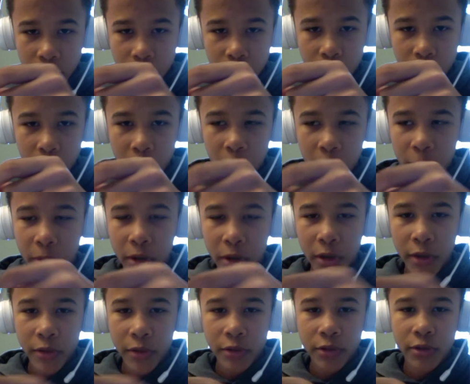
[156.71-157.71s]
rubber
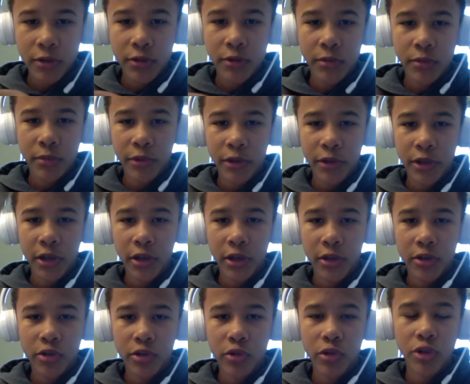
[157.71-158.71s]
bands, but they
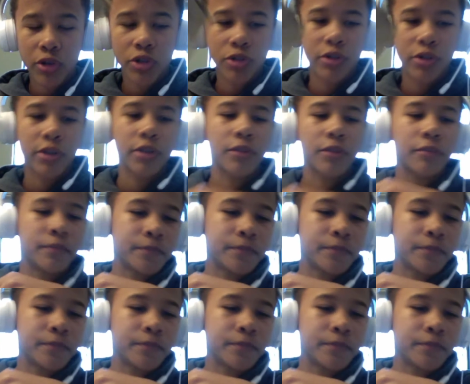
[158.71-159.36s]
do the trick.